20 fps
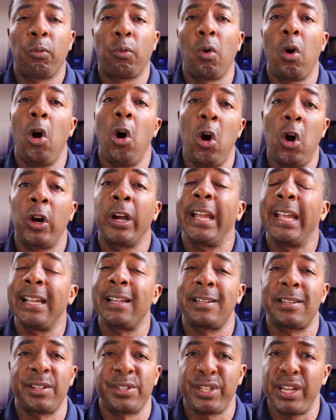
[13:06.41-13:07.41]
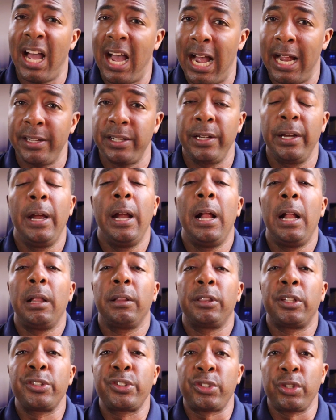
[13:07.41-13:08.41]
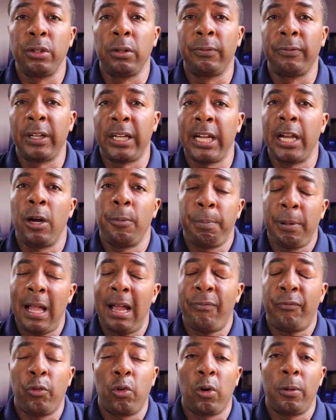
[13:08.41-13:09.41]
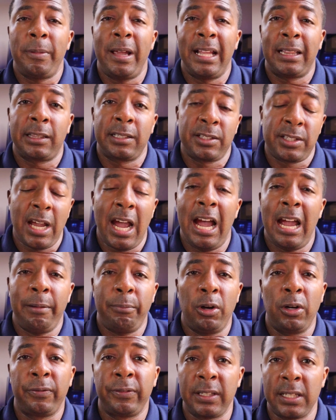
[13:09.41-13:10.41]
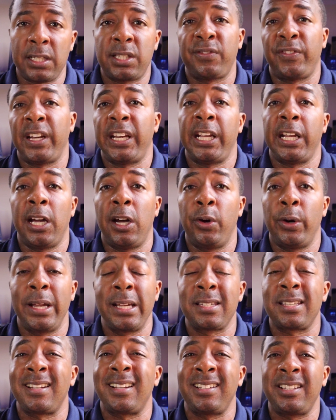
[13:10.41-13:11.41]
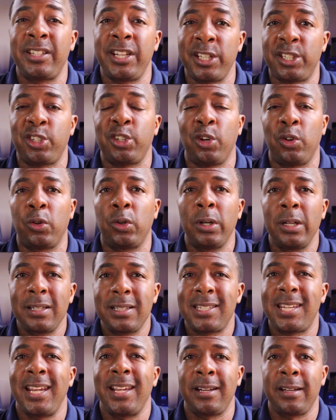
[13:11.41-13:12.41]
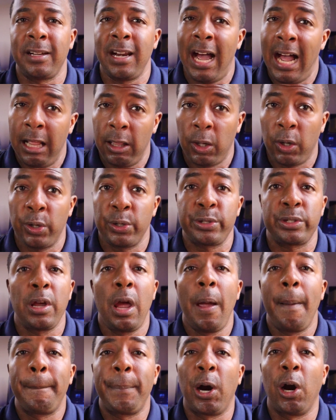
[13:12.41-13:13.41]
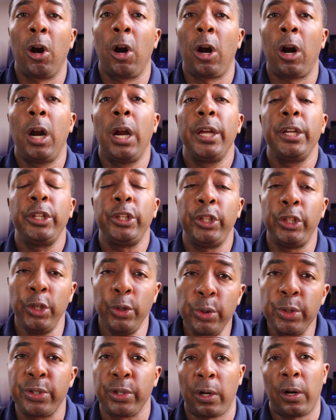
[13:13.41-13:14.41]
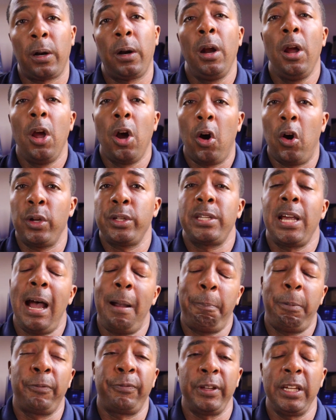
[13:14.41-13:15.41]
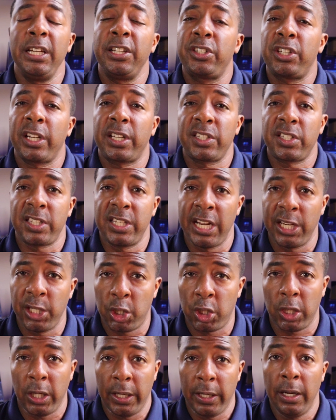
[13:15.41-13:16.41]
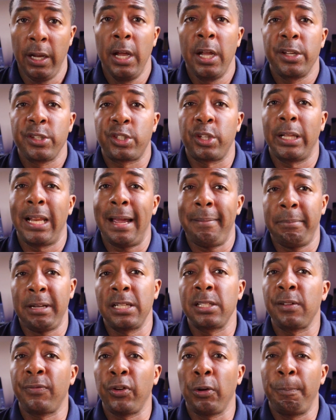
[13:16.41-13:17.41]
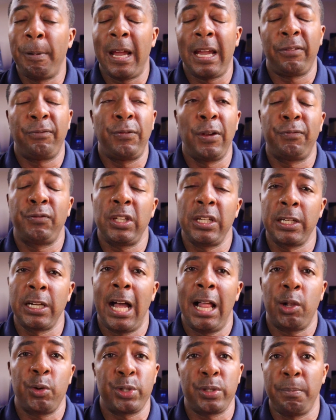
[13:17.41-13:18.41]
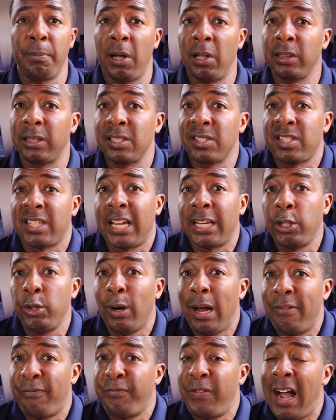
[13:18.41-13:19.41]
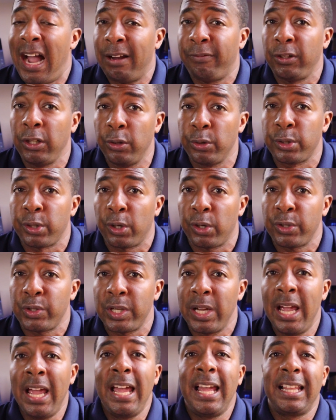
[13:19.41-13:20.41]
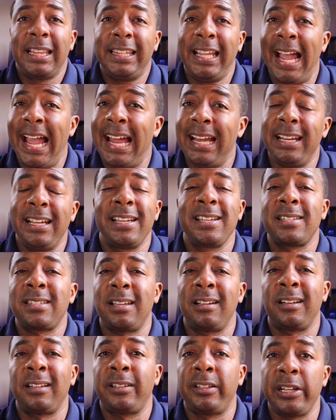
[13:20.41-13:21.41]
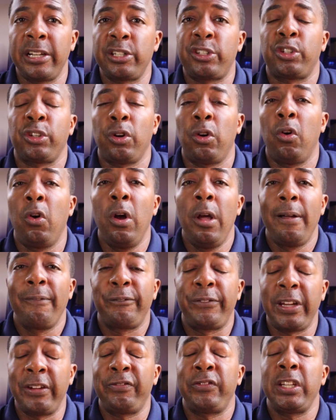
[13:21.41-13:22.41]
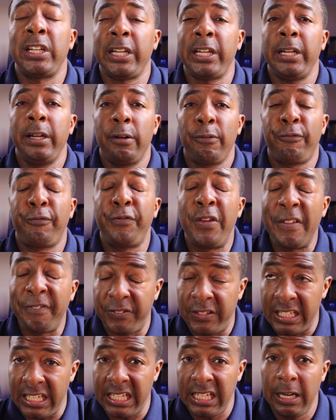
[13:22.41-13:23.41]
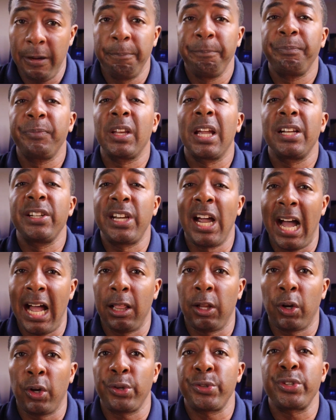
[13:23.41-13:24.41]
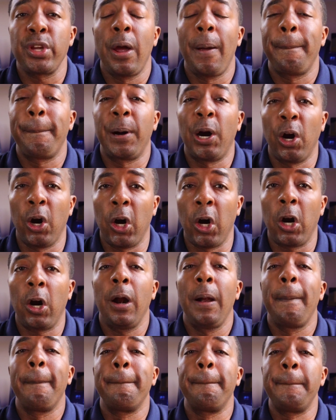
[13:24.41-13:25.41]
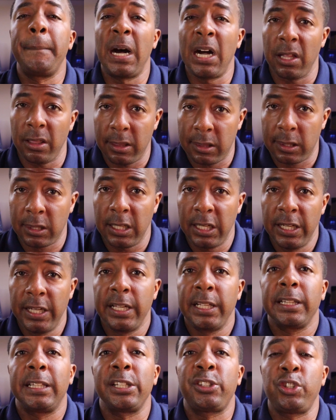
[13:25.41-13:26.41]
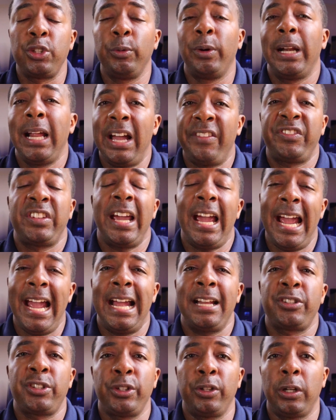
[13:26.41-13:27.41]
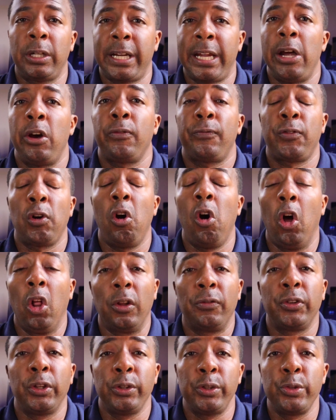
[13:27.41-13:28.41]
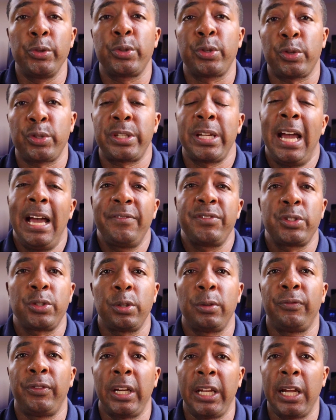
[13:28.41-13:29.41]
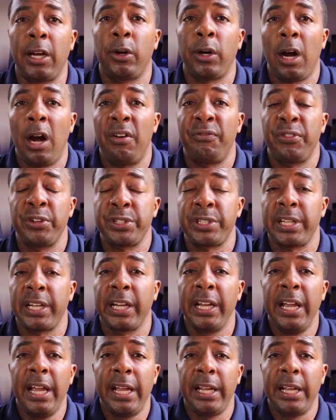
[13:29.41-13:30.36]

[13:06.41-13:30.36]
Wrong, it does not. The Zoom video platform at the time of this video is an additional $10 per user on top of each extension. So that means if you're paying $15 a month and say you have five users, that is an additional 50 dollars per month that you would have to add to your account for all of your users to have Zoom video conferencing.